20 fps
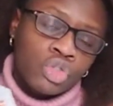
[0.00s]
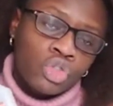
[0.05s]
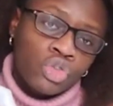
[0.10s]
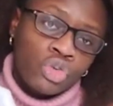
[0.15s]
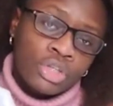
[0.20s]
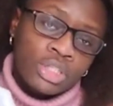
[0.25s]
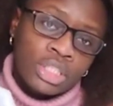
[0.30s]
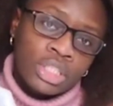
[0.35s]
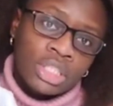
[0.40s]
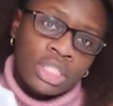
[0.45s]

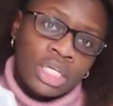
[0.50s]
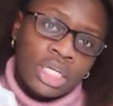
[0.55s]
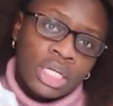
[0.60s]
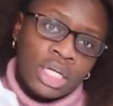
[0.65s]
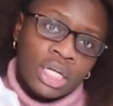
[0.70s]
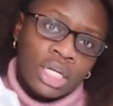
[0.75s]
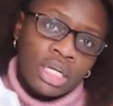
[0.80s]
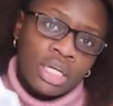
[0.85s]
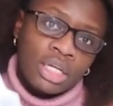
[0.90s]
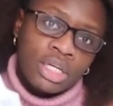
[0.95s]

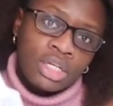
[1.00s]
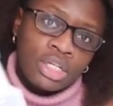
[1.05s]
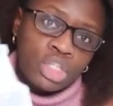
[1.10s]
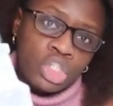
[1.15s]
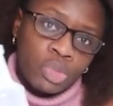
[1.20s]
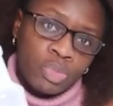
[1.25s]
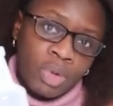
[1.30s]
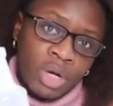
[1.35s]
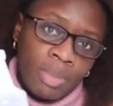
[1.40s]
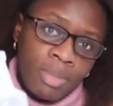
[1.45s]
trusty
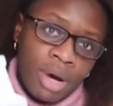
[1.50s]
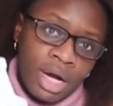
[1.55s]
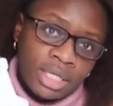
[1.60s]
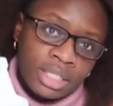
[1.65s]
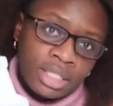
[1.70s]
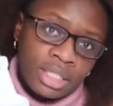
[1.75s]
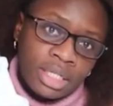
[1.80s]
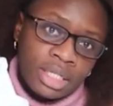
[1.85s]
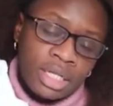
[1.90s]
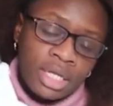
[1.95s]
spray
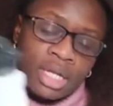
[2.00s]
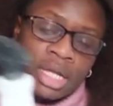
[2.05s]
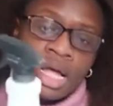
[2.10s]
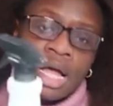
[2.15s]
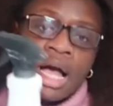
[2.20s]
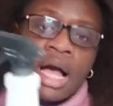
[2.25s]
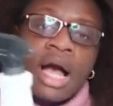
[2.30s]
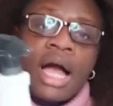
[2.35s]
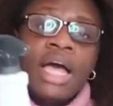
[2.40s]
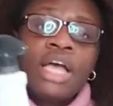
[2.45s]
bottle,
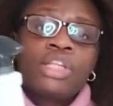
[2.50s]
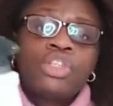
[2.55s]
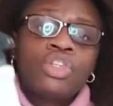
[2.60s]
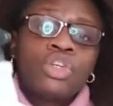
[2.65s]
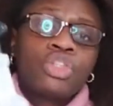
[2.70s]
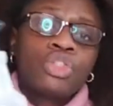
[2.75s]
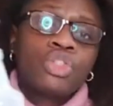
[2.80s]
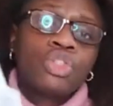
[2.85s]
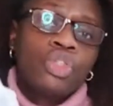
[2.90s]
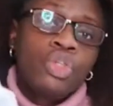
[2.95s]
I
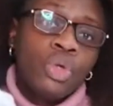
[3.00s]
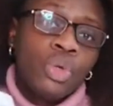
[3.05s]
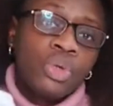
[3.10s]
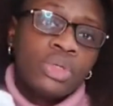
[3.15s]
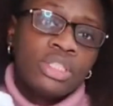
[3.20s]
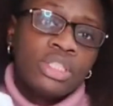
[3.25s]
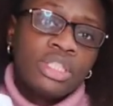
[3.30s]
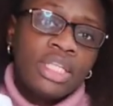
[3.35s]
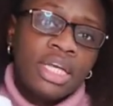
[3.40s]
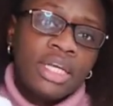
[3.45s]
just
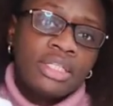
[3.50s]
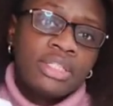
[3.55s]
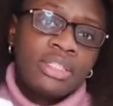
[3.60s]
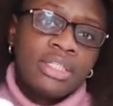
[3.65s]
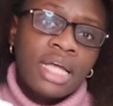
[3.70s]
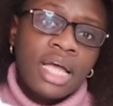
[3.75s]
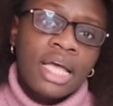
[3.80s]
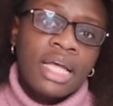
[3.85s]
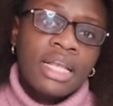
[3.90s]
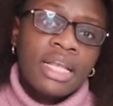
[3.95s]
use
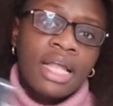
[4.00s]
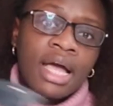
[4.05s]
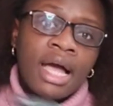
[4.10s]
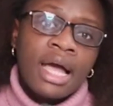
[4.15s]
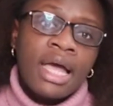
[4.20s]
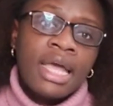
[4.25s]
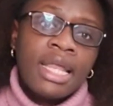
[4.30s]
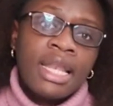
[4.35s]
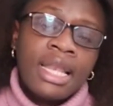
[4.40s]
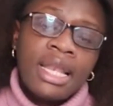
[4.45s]
this and
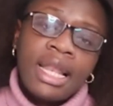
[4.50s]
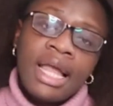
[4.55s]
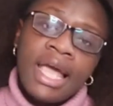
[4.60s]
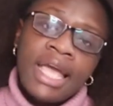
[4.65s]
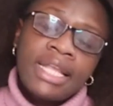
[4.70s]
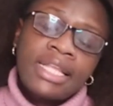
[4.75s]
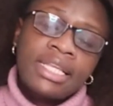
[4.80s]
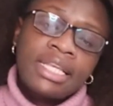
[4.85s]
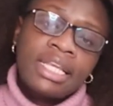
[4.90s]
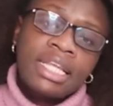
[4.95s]
I
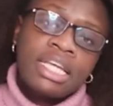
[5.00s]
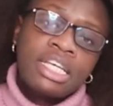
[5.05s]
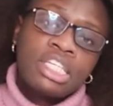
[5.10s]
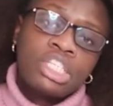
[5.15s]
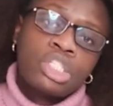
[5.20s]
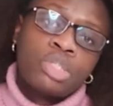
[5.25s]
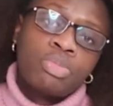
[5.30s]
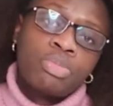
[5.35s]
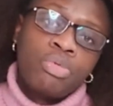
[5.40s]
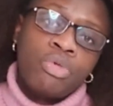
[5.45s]
lightly
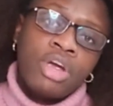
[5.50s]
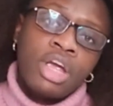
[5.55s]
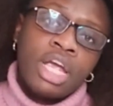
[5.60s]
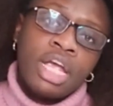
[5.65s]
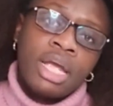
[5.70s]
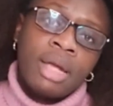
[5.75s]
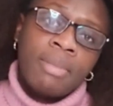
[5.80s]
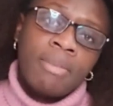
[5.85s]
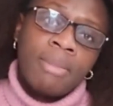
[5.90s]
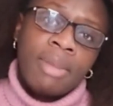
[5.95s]

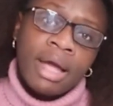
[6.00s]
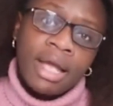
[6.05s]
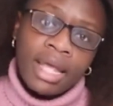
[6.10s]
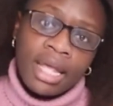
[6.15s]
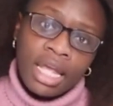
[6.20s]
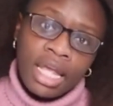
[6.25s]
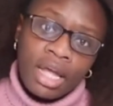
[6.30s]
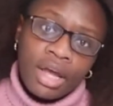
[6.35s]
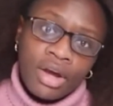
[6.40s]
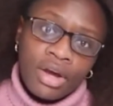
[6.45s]
spray my
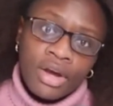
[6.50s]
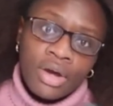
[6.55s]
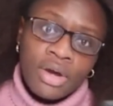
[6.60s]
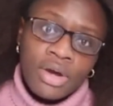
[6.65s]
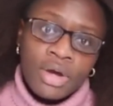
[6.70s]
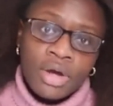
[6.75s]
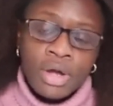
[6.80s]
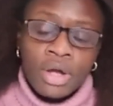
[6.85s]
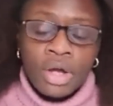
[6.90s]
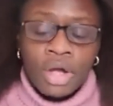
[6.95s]

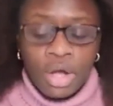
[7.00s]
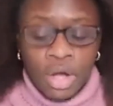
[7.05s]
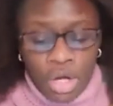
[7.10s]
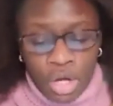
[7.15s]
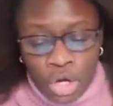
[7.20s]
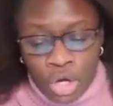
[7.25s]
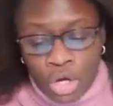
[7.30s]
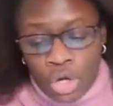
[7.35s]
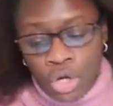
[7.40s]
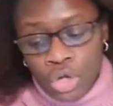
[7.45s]
hair
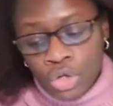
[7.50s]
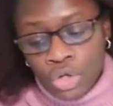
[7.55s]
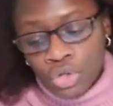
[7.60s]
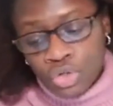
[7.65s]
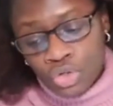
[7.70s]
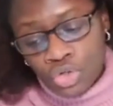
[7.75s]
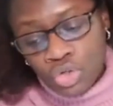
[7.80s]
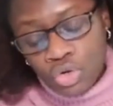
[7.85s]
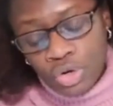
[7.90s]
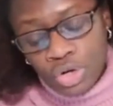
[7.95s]

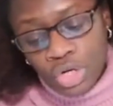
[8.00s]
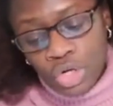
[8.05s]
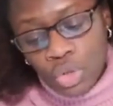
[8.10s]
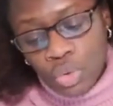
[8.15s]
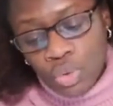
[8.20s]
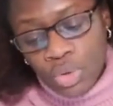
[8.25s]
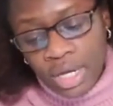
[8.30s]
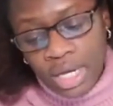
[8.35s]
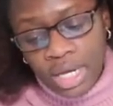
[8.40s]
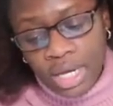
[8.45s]
during
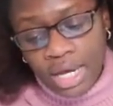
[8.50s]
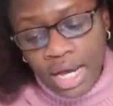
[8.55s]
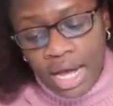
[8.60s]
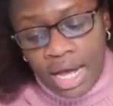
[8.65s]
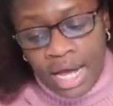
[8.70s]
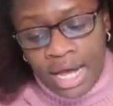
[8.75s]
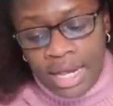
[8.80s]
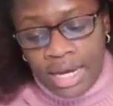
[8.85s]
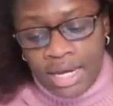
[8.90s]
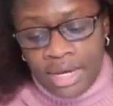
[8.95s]
the week,
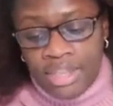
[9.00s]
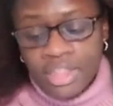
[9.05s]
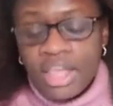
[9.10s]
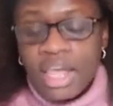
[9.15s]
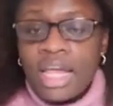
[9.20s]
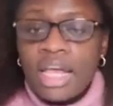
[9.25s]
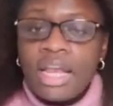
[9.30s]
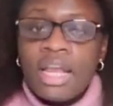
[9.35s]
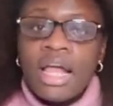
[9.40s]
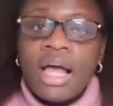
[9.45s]
and
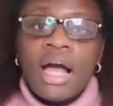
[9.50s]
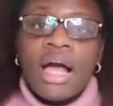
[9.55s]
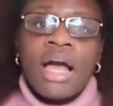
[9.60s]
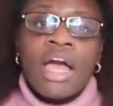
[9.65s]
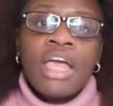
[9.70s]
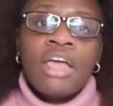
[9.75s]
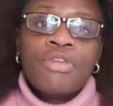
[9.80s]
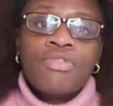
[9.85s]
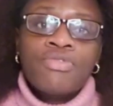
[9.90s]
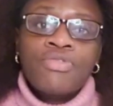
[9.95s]
then
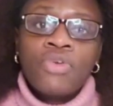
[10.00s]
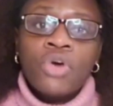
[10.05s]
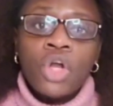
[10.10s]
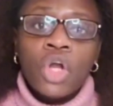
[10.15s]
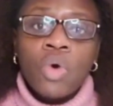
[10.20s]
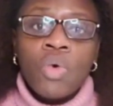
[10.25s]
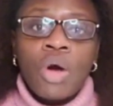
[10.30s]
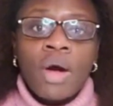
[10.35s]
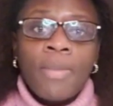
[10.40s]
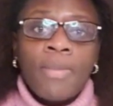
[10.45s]
I
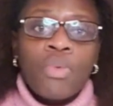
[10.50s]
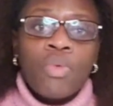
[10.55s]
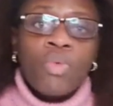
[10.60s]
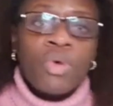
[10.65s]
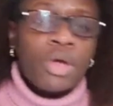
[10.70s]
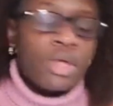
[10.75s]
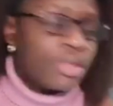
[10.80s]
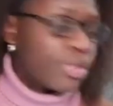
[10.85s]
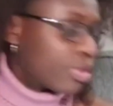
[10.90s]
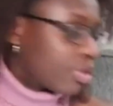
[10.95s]
follow up
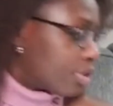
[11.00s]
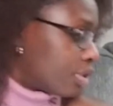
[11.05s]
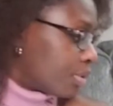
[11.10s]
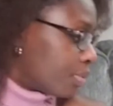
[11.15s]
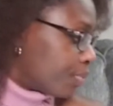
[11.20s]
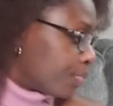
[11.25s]
with